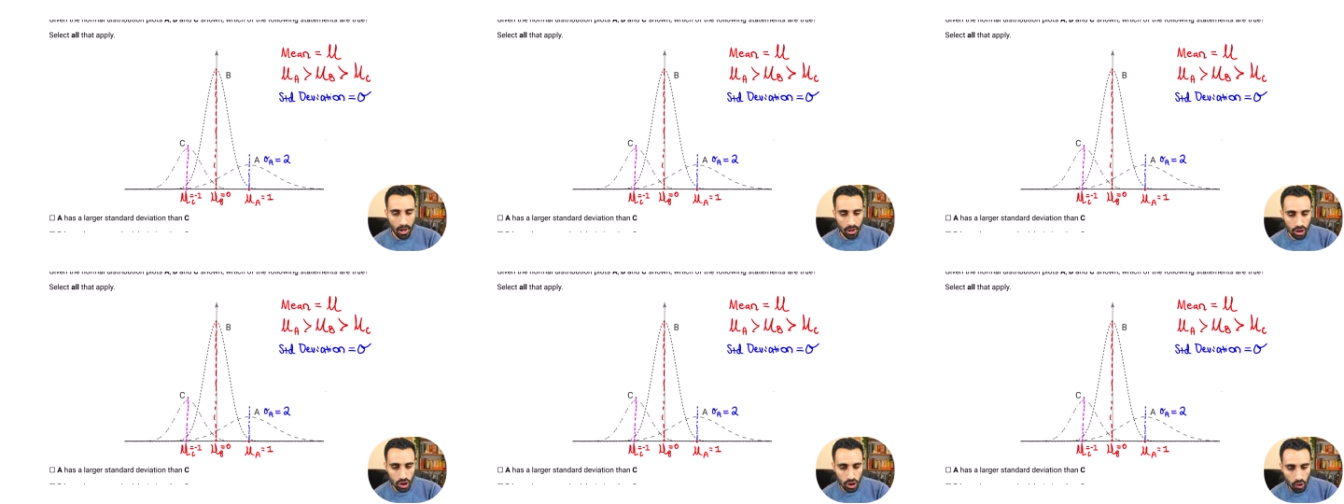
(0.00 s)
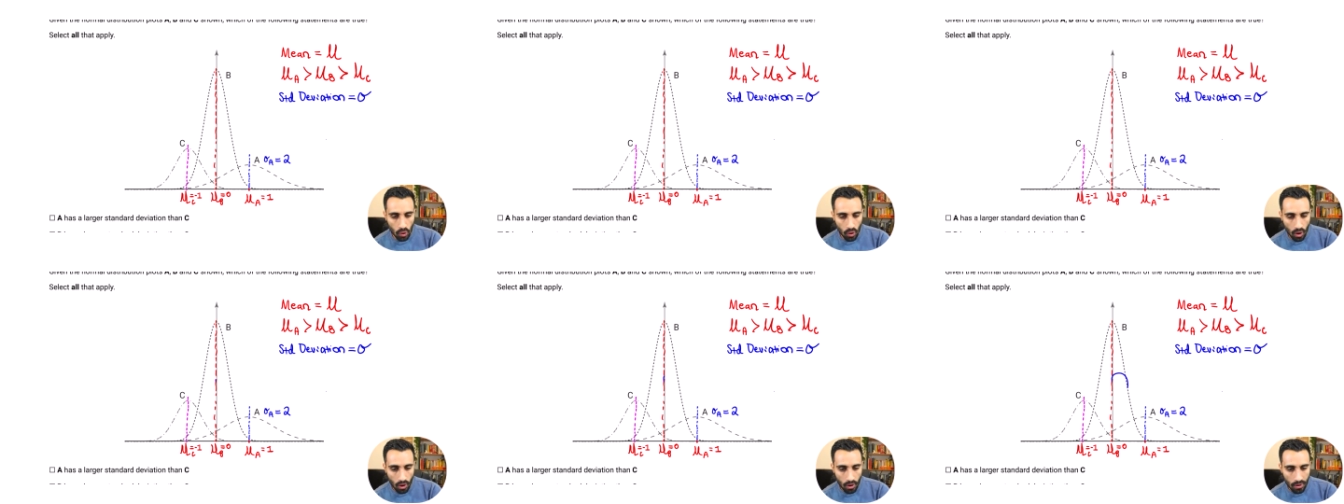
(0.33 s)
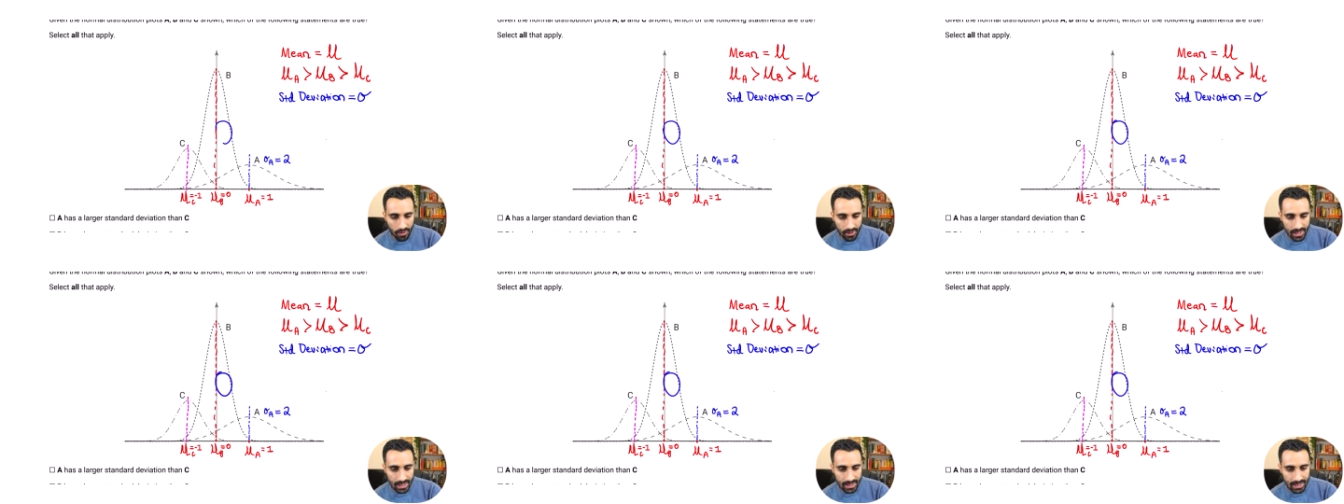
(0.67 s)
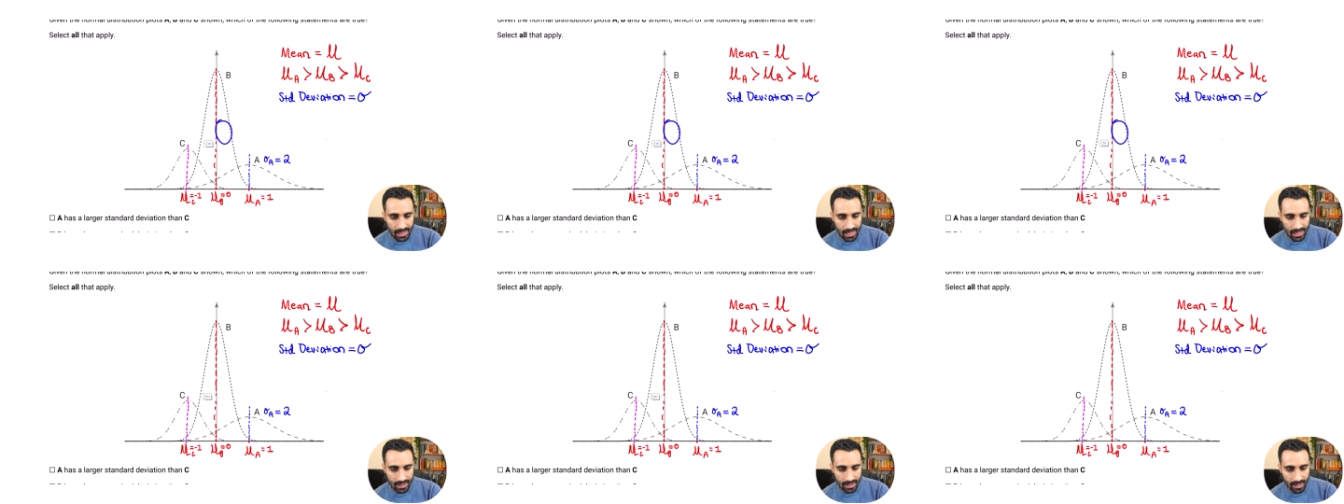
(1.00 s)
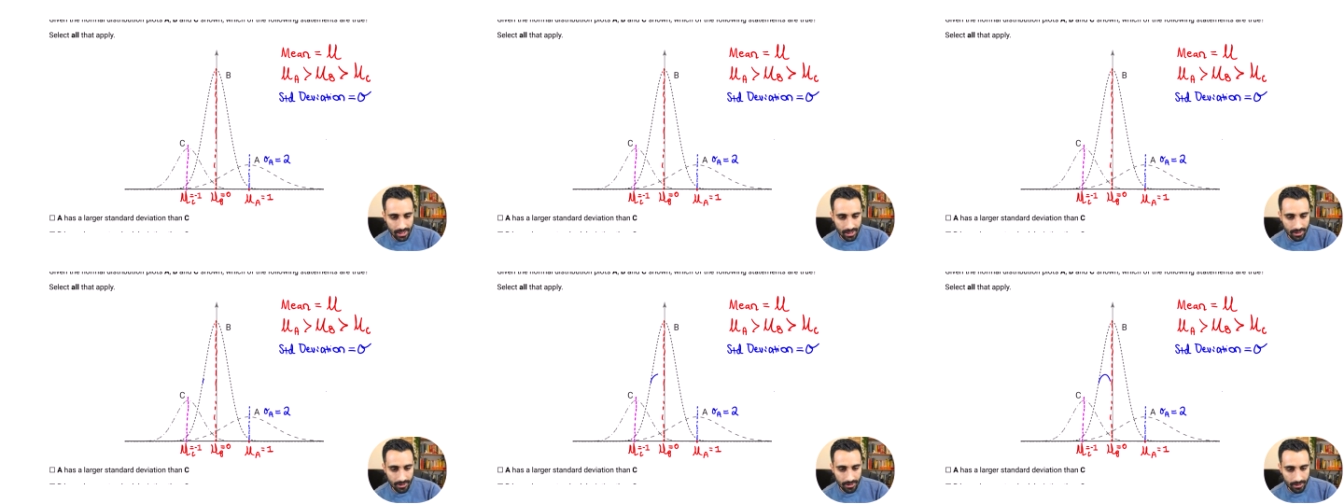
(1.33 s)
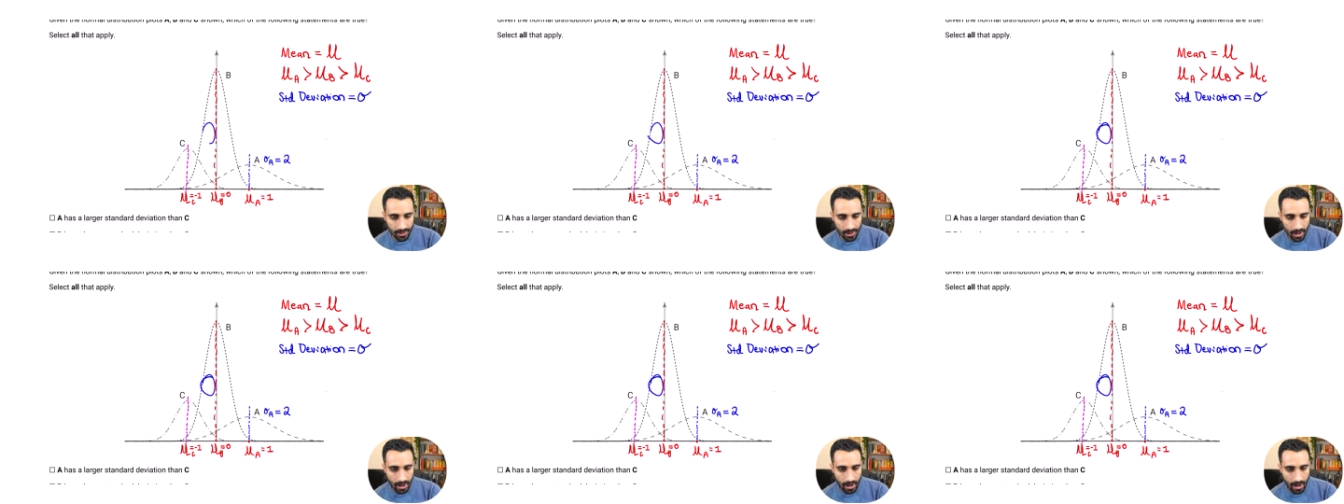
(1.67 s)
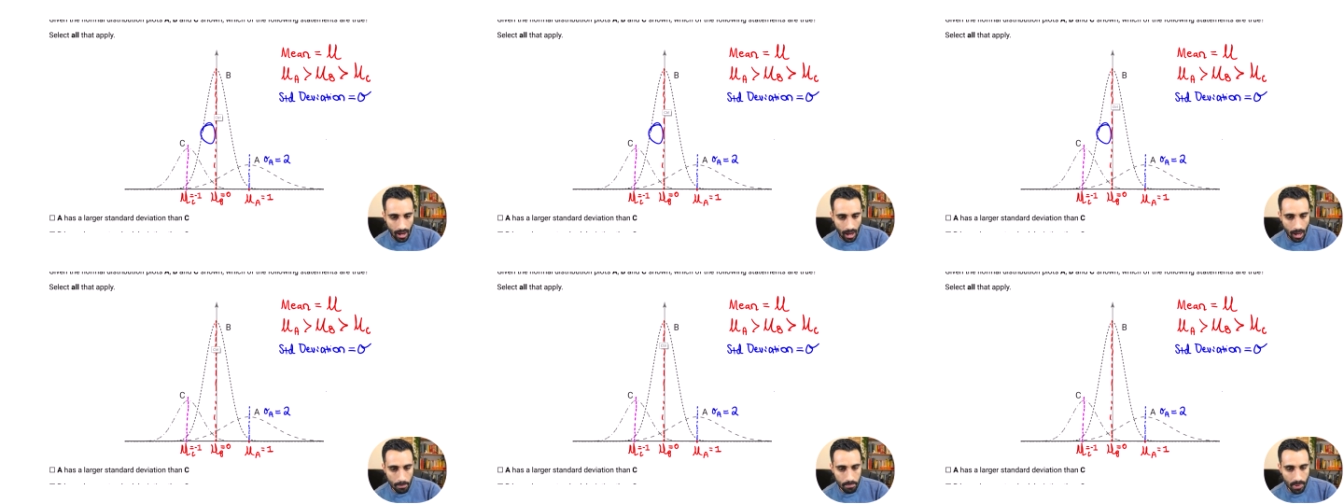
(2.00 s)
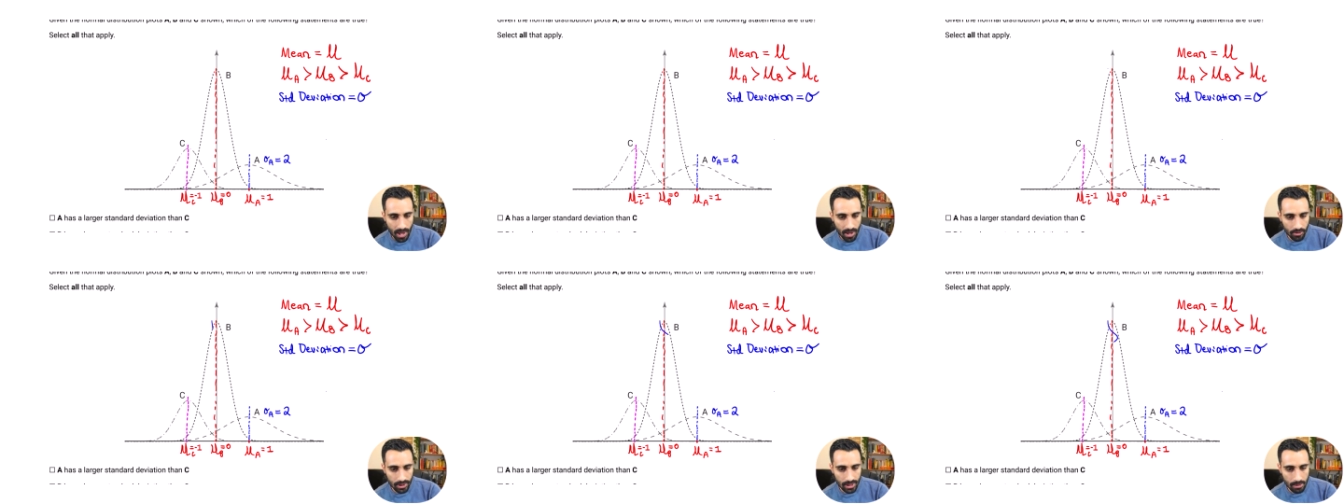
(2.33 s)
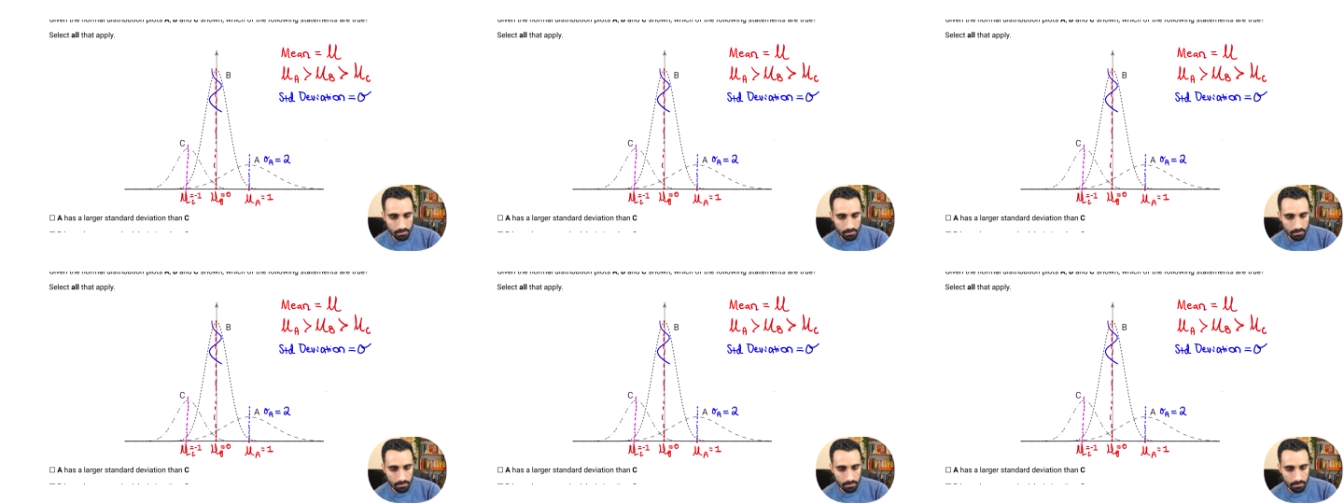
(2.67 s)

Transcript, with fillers: So all the data here about the